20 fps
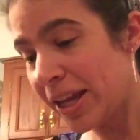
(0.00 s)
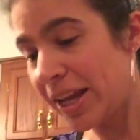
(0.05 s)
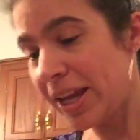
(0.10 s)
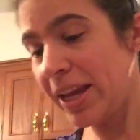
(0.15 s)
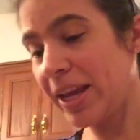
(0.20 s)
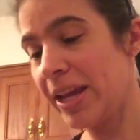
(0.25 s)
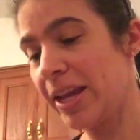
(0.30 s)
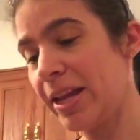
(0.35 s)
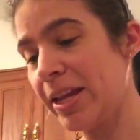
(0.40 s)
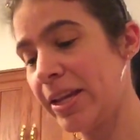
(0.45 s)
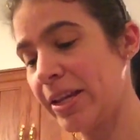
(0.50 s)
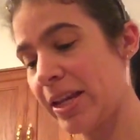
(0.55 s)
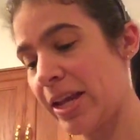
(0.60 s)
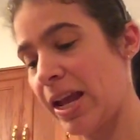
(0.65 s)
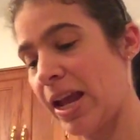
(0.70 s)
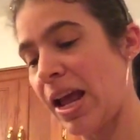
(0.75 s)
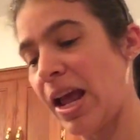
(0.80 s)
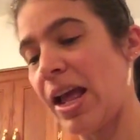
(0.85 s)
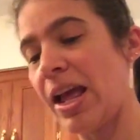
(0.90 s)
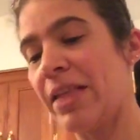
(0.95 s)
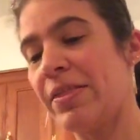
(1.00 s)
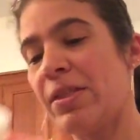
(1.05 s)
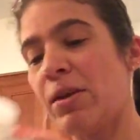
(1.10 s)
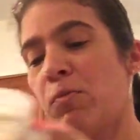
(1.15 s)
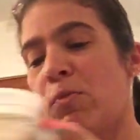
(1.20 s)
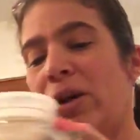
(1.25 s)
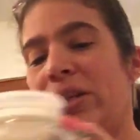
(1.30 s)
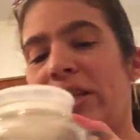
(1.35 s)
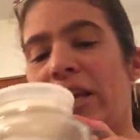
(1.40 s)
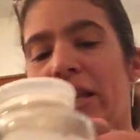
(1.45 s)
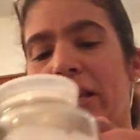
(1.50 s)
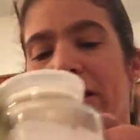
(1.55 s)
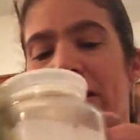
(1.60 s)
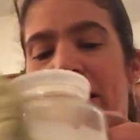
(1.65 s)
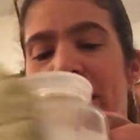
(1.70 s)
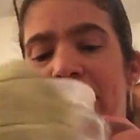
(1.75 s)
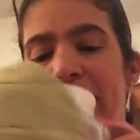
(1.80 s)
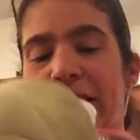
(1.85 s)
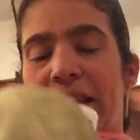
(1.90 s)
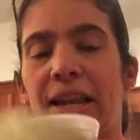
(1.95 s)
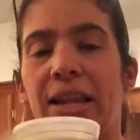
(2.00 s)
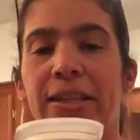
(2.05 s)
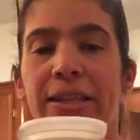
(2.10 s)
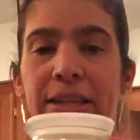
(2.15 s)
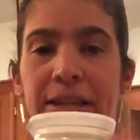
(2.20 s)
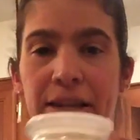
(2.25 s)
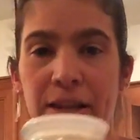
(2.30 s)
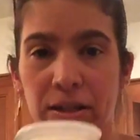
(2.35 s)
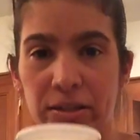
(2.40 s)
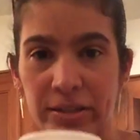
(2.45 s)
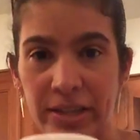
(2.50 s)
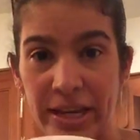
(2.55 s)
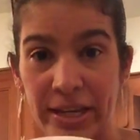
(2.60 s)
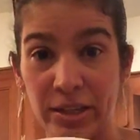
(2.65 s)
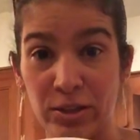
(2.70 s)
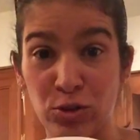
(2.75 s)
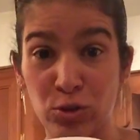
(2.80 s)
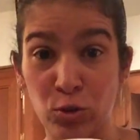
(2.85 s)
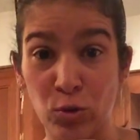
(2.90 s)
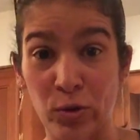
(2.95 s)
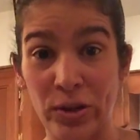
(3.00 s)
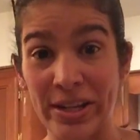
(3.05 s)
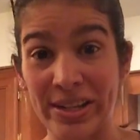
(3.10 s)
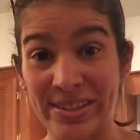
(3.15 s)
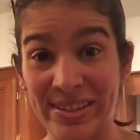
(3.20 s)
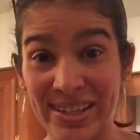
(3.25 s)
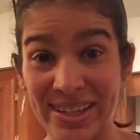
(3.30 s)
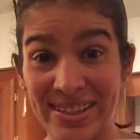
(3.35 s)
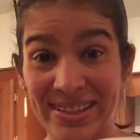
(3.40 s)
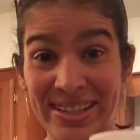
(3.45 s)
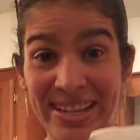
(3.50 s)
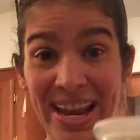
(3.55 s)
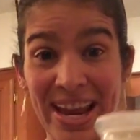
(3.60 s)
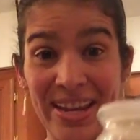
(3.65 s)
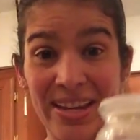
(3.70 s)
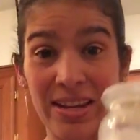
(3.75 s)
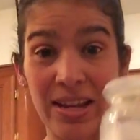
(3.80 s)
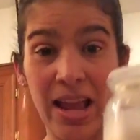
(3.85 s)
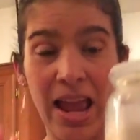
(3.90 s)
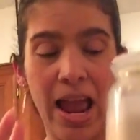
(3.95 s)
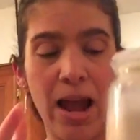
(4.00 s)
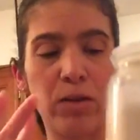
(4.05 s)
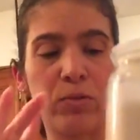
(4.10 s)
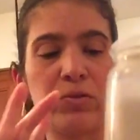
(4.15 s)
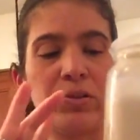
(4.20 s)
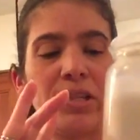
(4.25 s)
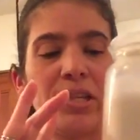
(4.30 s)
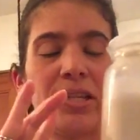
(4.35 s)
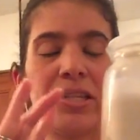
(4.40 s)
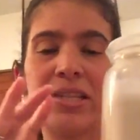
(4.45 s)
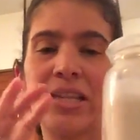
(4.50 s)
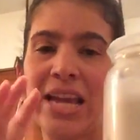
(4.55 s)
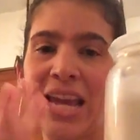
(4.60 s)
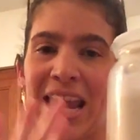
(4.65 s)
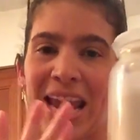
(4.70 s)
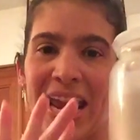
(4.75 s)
And the one that they sell at the container store in 68 ounces,